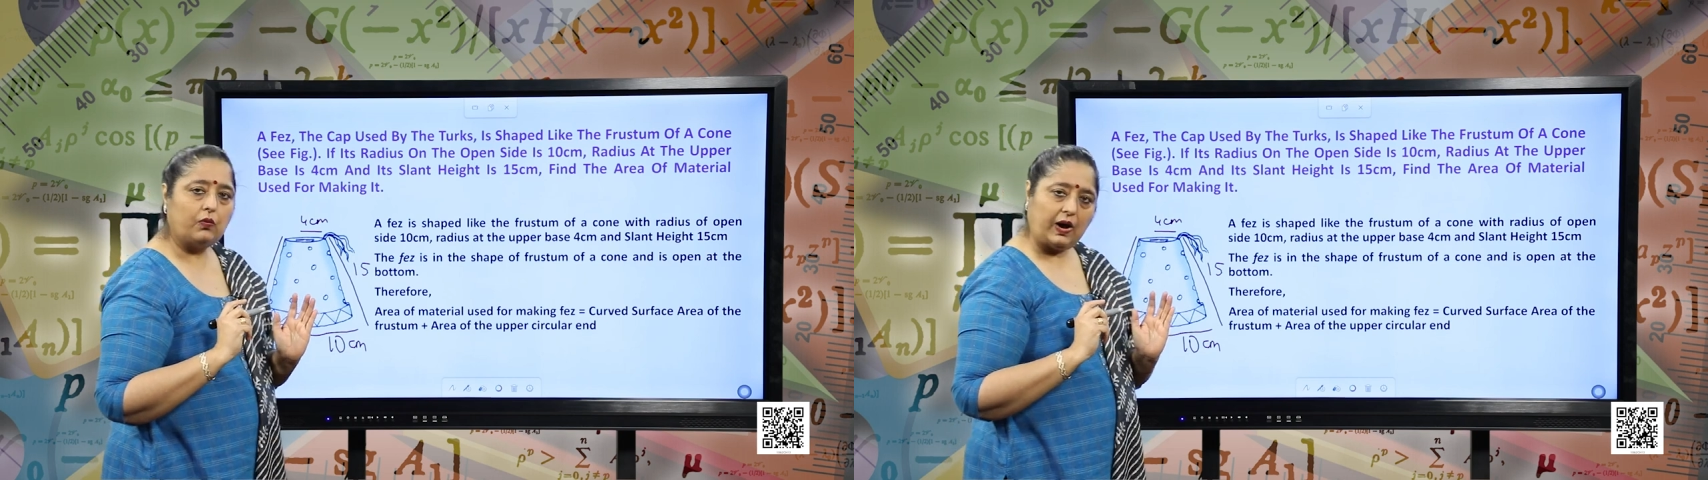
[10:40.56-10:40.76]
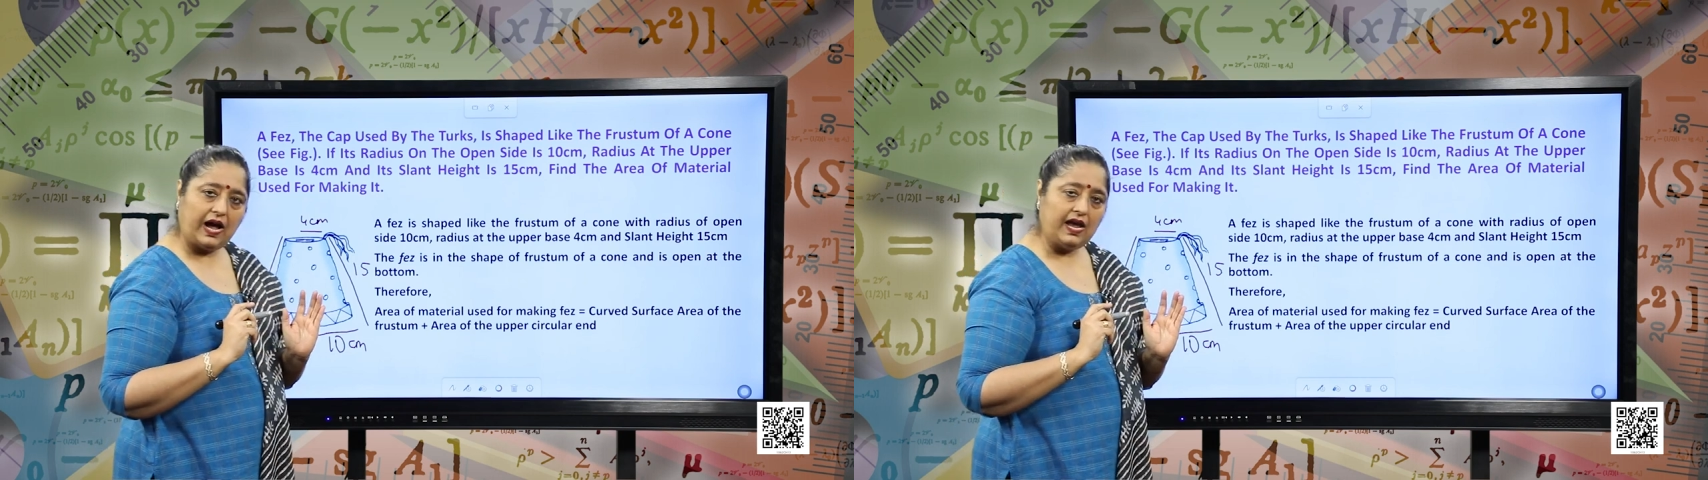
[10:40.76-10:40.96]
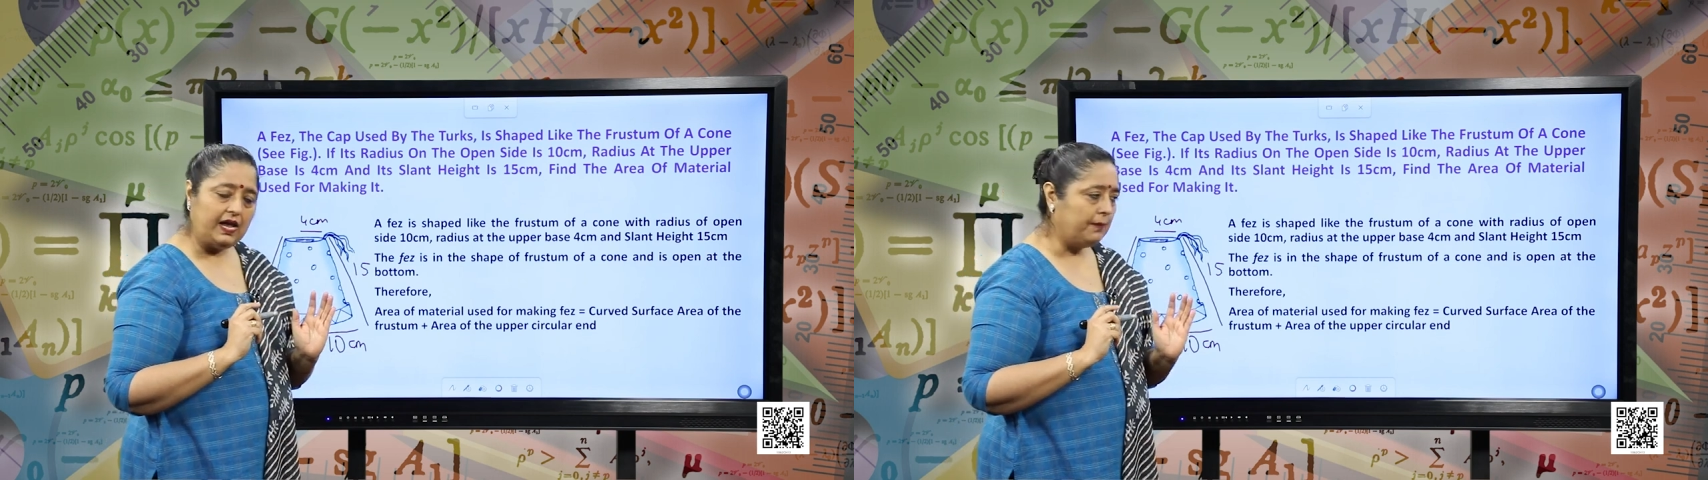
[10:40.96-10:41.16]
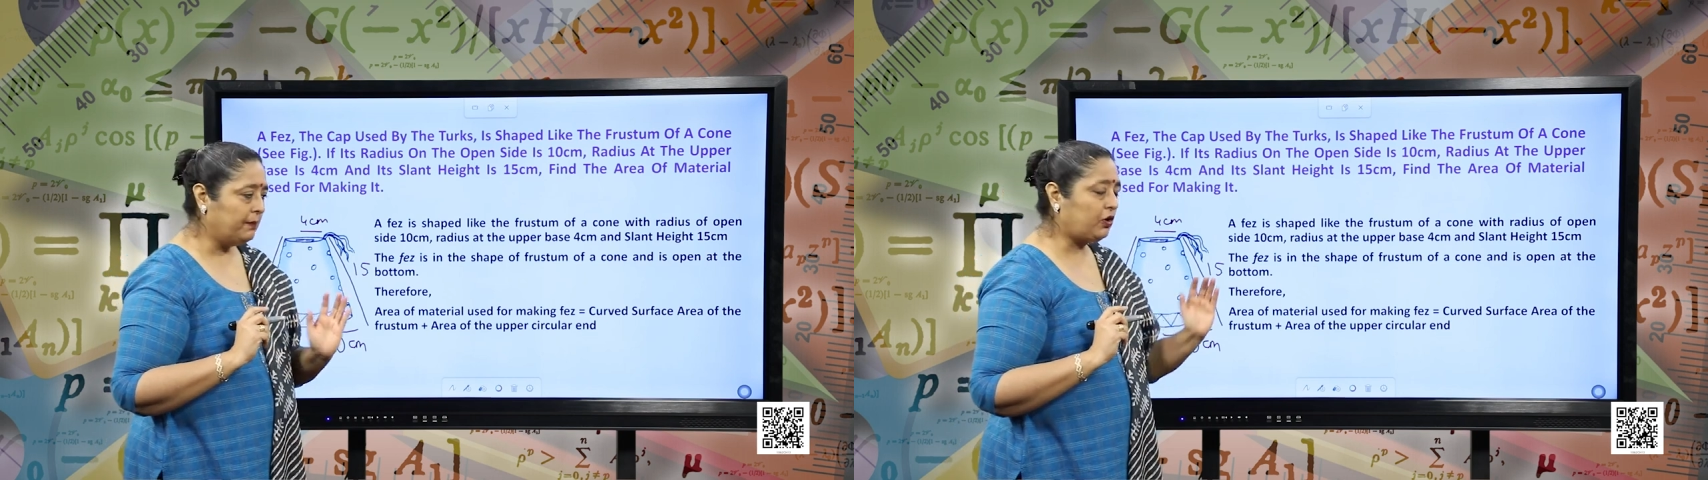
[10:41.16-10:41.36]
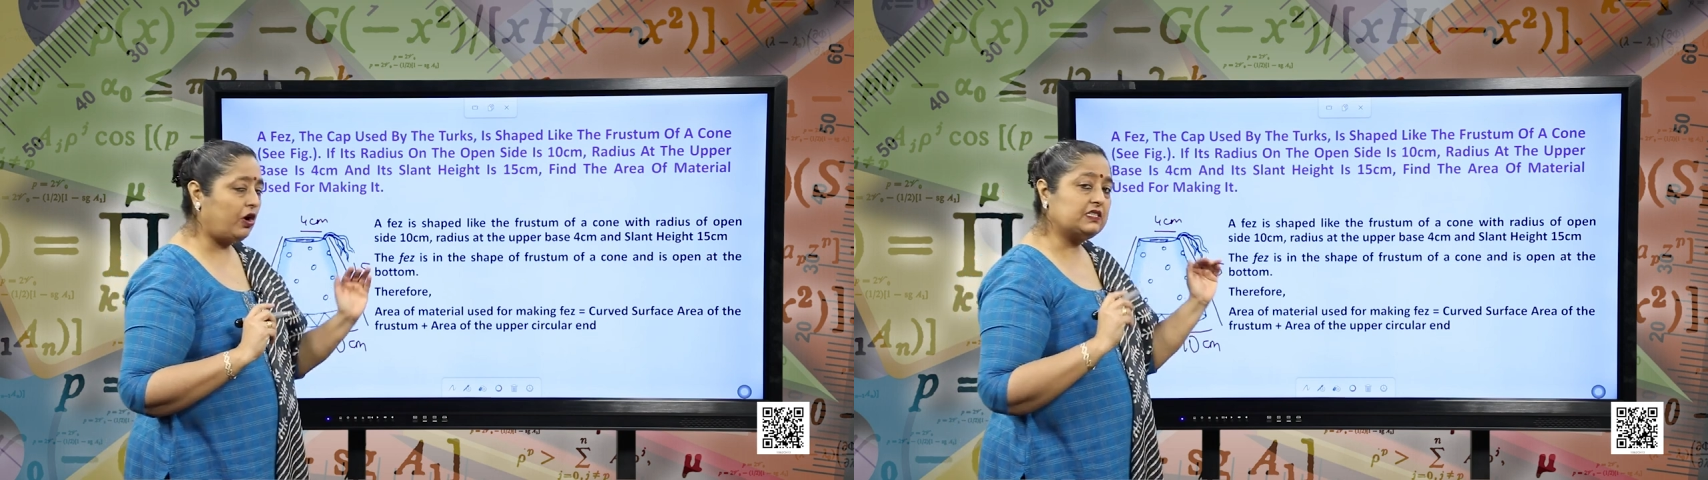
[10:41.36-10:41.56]
Why?
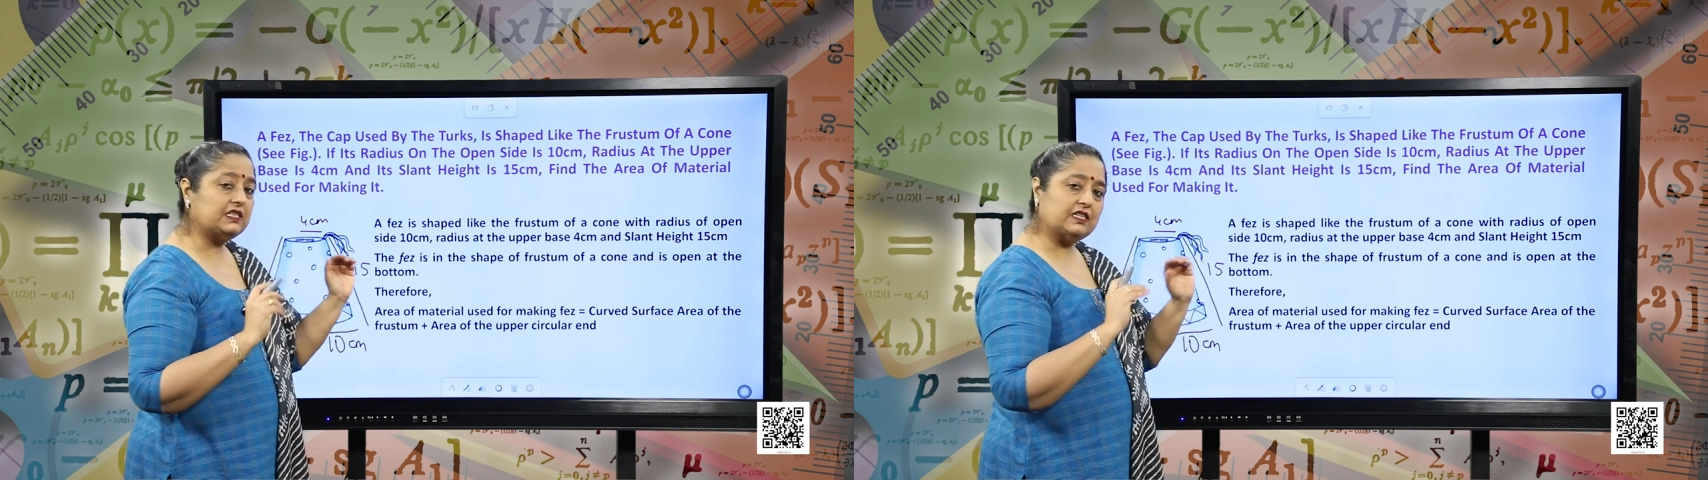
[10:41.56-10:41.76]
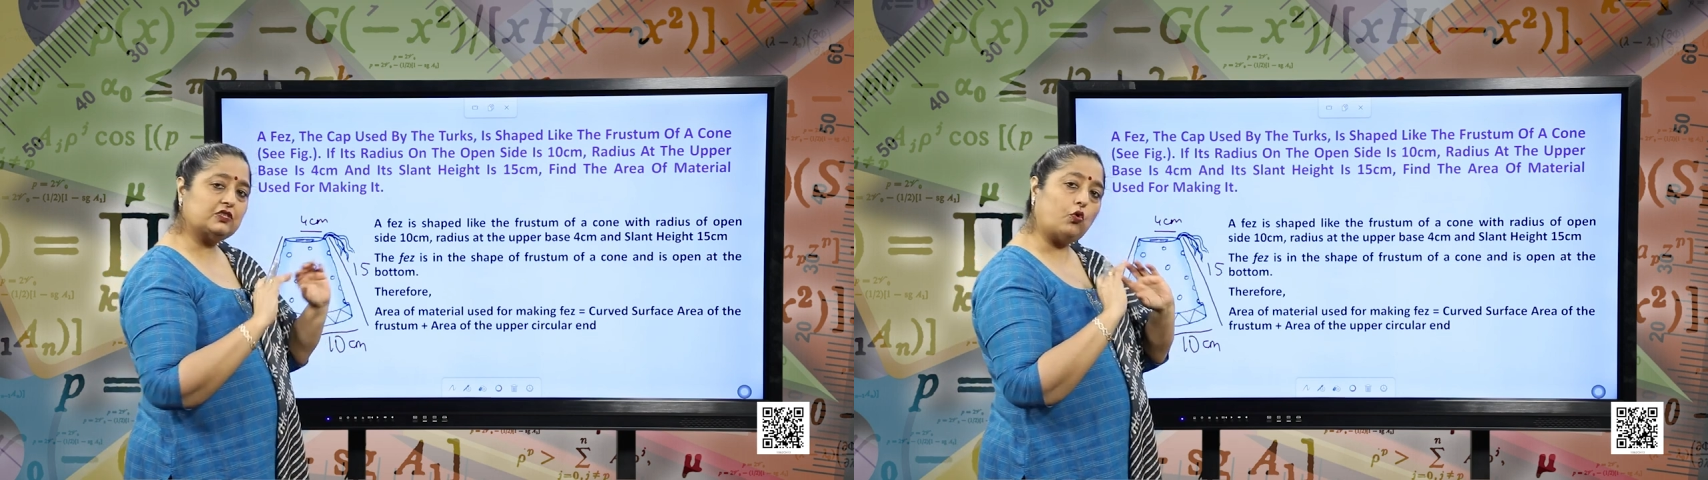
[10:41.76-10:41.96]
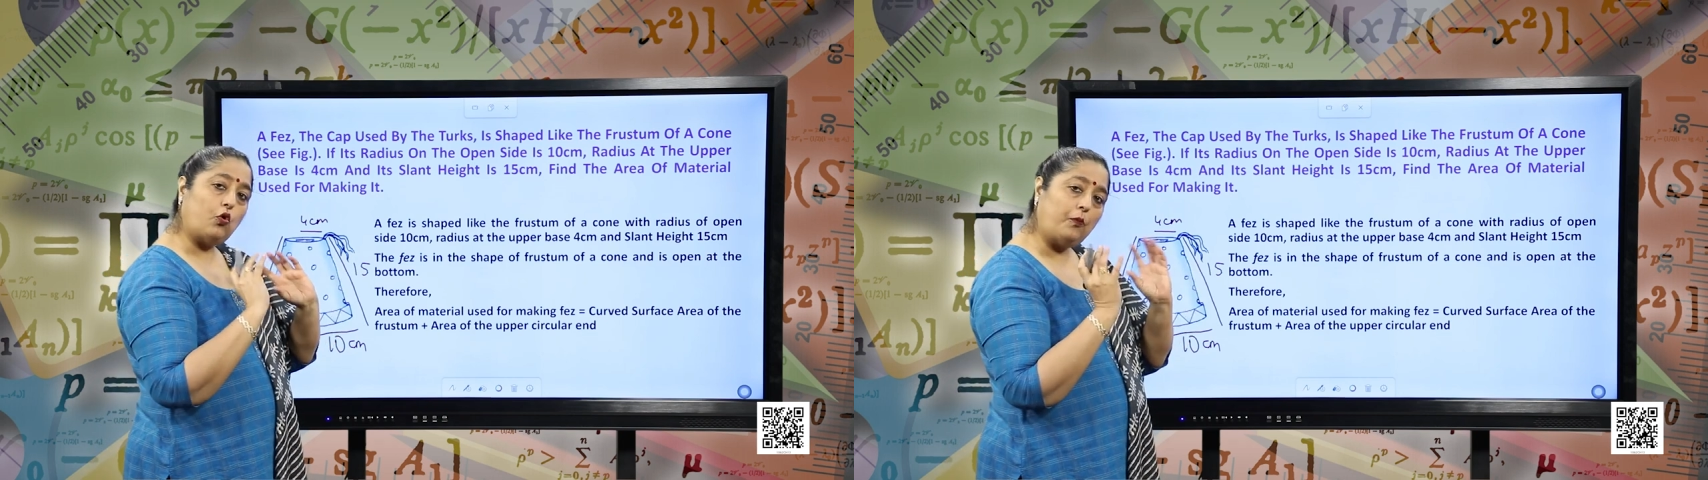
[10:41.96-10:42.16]
Because it is